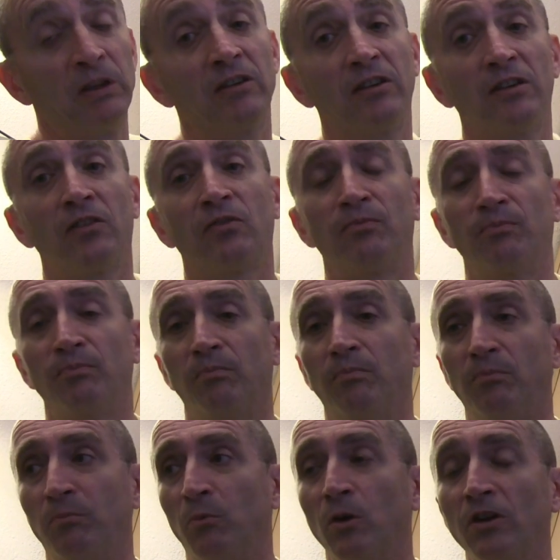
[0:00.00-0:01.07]
pieces,
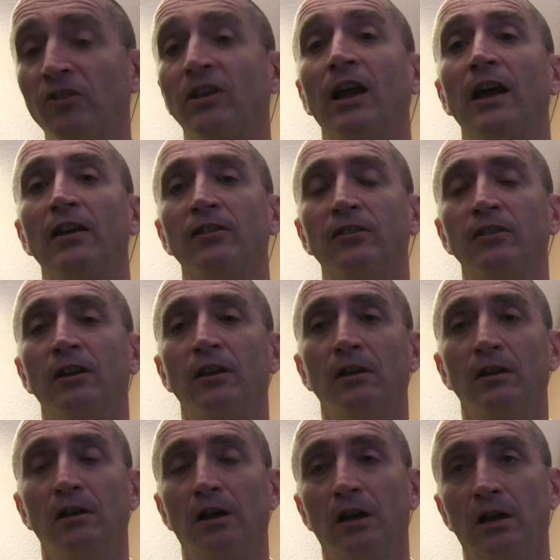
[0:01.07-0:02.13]
worst case,
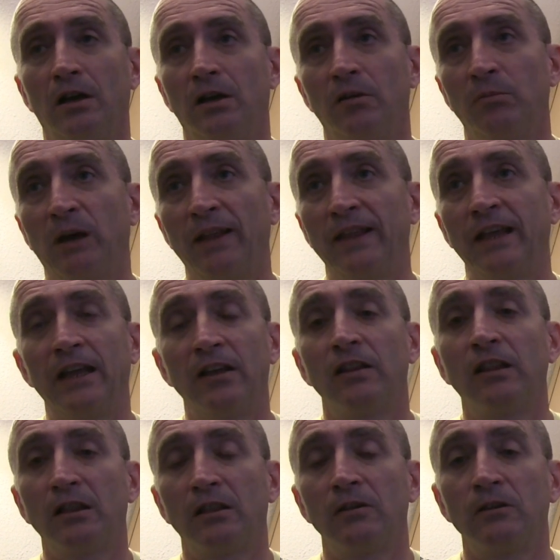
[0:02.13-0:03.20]
uh, by the end
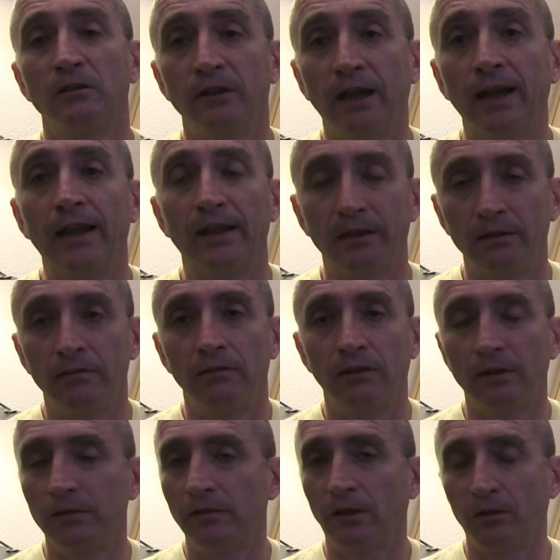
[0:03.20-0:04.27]
of the third day,
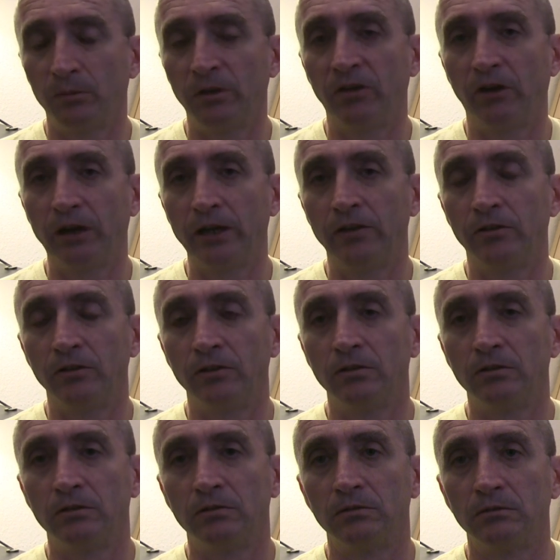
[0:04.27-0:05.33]
they, they'll be ready
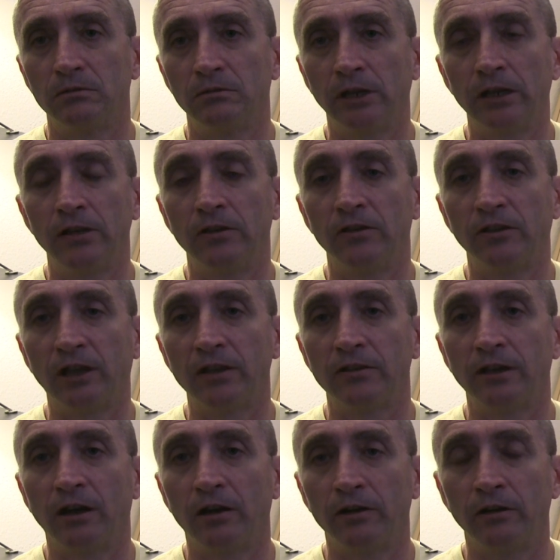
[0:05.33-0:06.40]
to ready to take
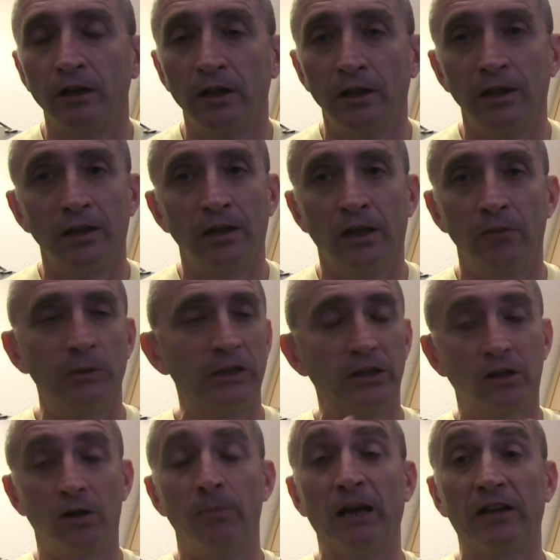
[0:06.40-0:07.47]
down. And we
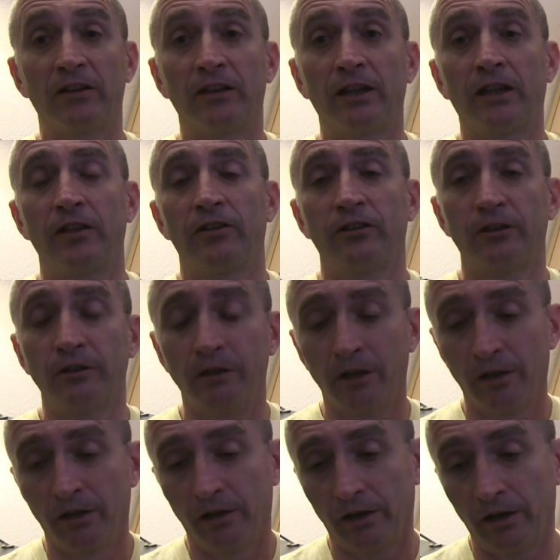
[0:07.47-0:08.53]
can go back to the kitchen,
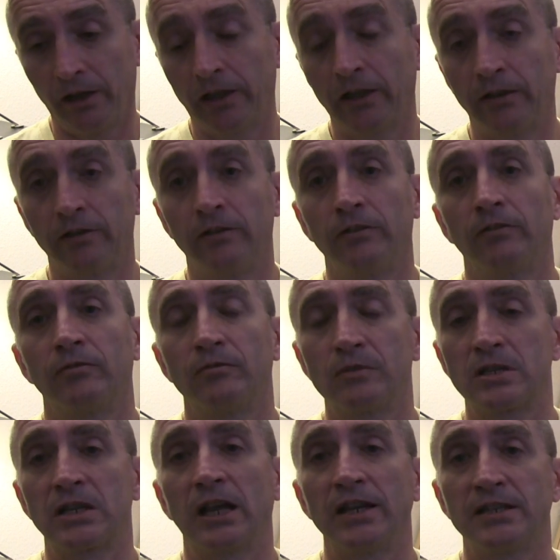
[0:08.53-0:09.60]
and I can
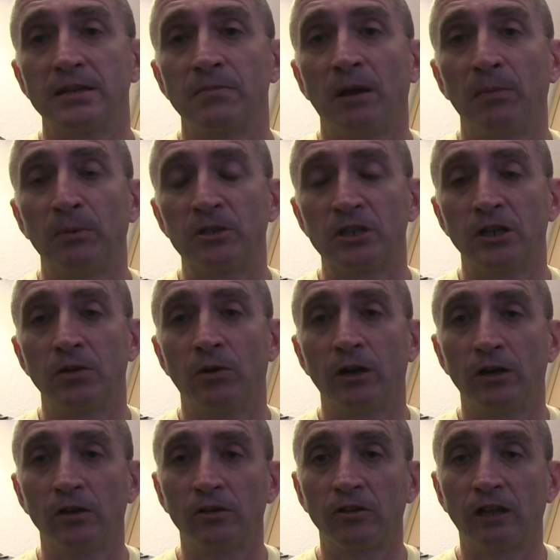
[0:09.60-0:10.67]
slice them up and show you
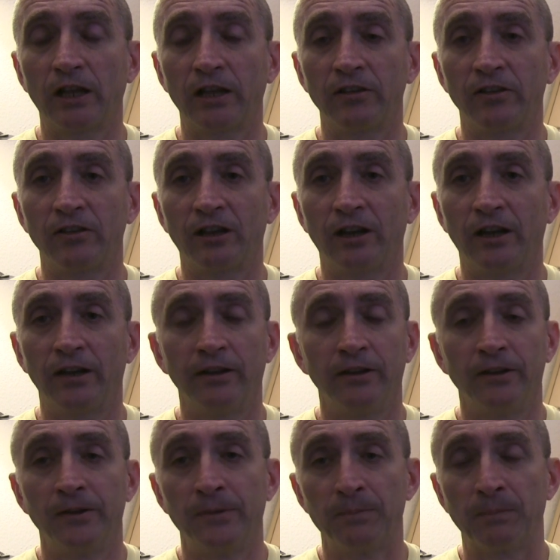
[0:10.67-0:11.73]
what it looks like inside,
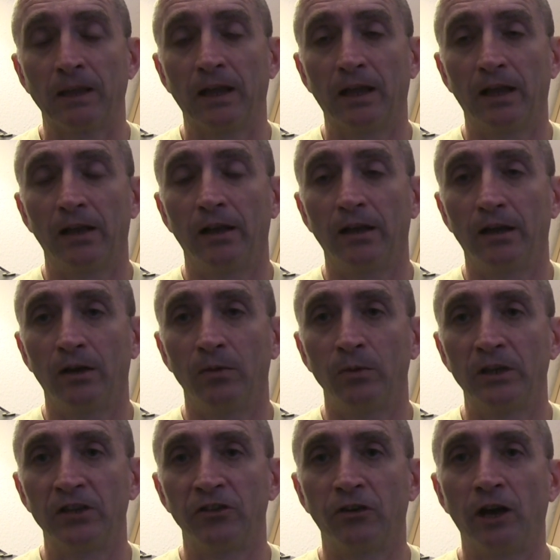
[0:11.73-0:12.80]
and uh,
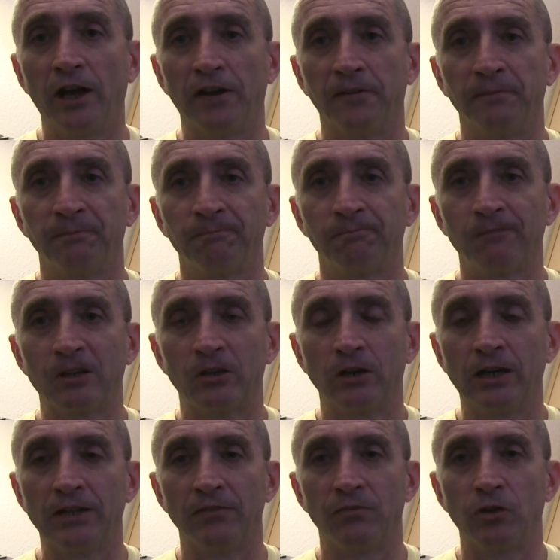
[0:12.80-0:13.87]
we can try it. All
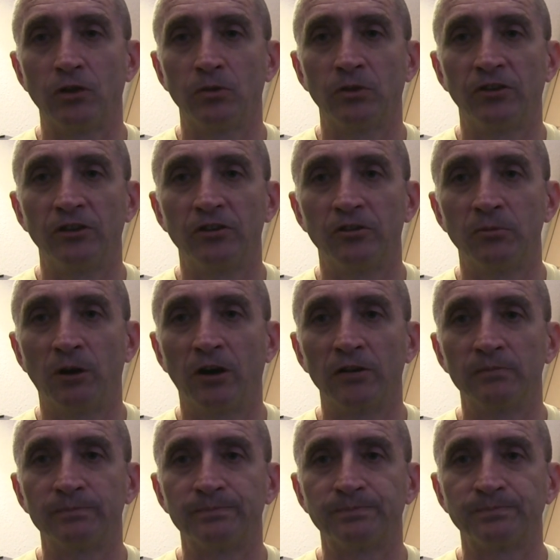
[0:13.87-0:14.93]
right, so we'll see you
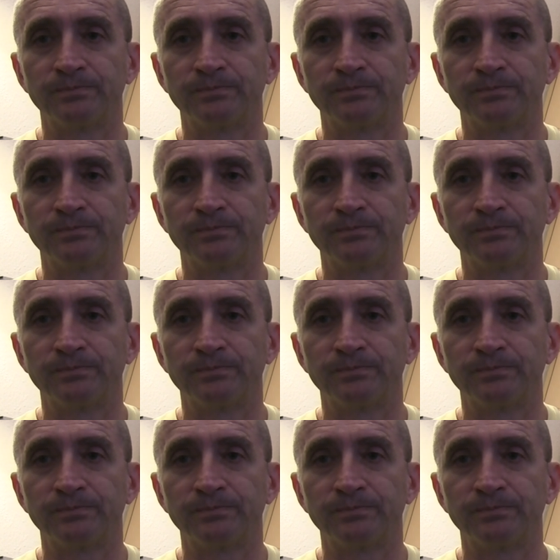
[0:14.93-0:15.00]
tomorrow.